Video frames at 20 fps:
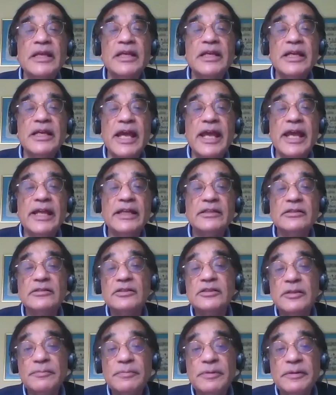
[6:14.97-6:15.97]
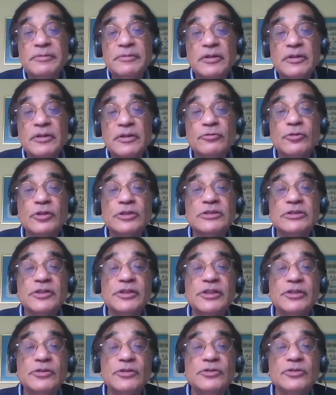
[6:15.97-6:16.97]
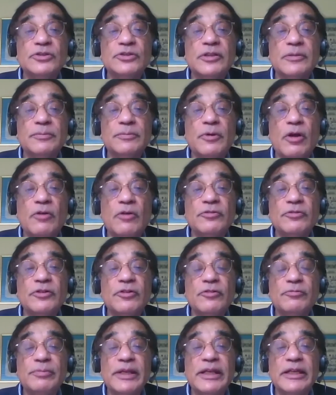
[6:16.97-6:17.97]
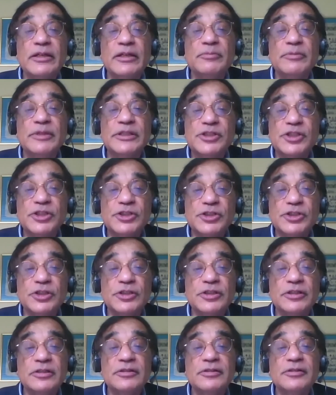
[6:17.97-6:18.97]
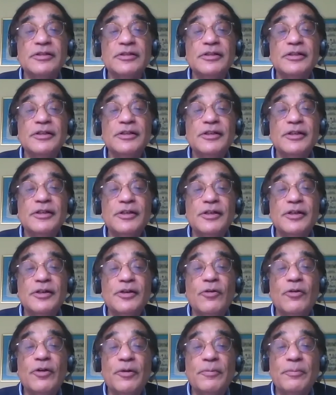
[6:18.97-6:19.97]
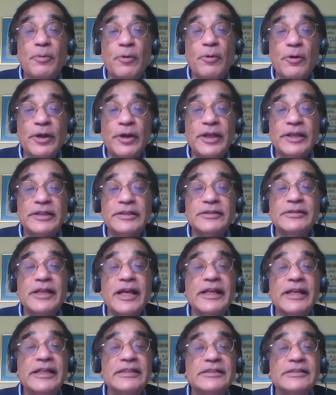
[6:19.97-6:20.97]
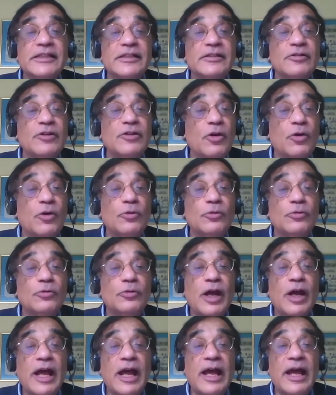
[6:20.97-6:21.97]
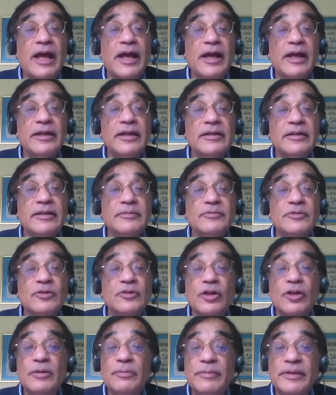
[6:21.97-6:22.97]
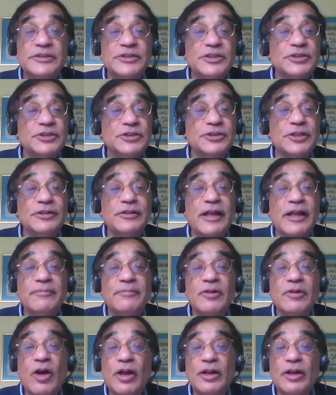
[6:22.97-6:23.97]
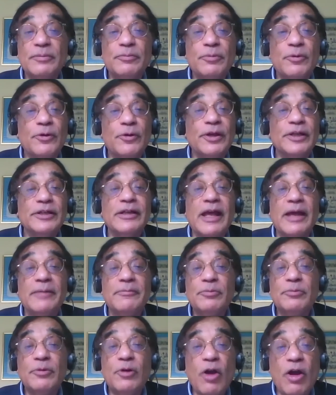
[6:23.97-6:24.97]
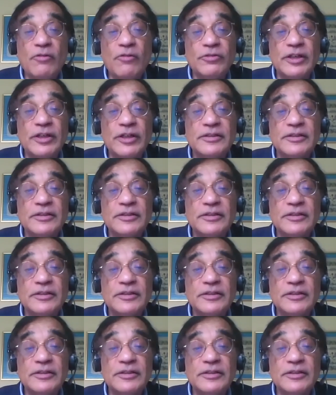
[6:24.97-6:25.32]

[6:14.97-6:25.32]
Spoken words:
And some people, of course, accused the Prophet of being a magician or a poet. And he said, no, I'm not a magician, I'm not a poet, I'm a prophet.